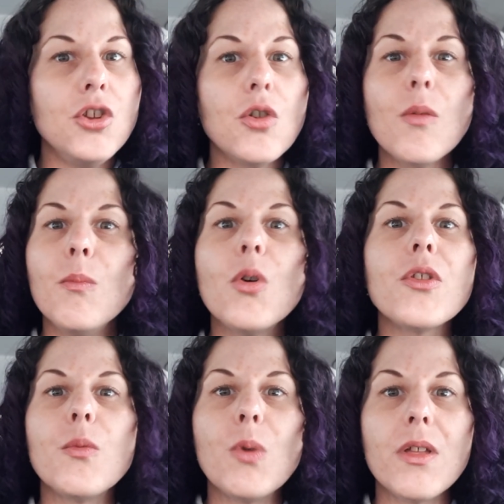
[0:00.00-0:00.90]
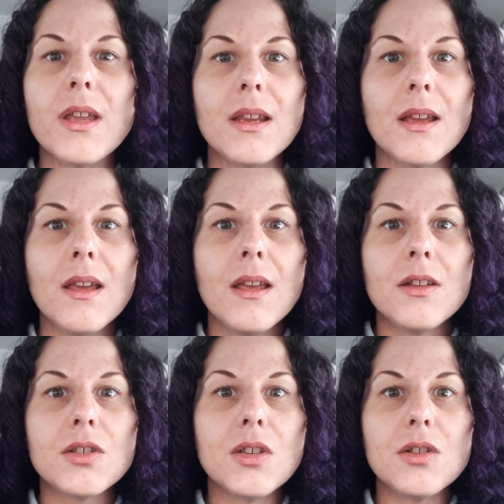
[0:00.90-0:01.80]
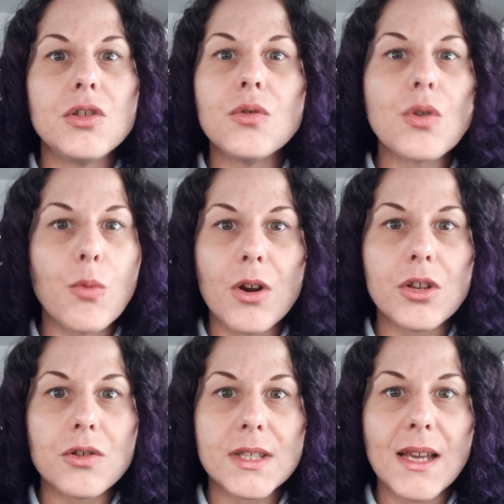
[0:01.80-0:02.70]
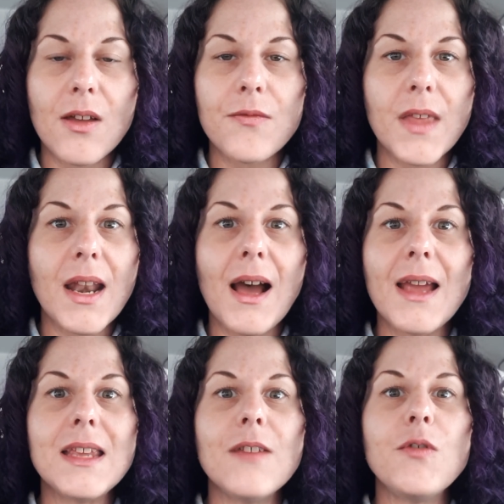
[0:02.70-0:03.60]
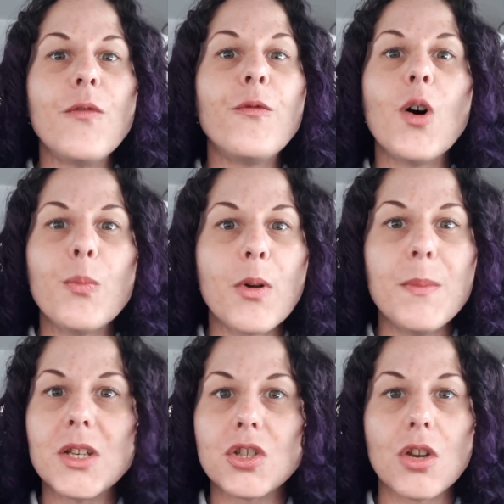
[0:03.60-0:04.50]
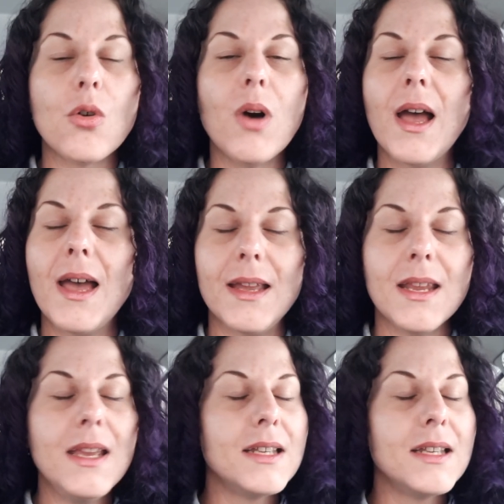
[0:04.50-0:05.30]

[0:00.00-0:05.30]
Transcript: You're more than willing to do the work yourself, then I give you full permission. Go ahead.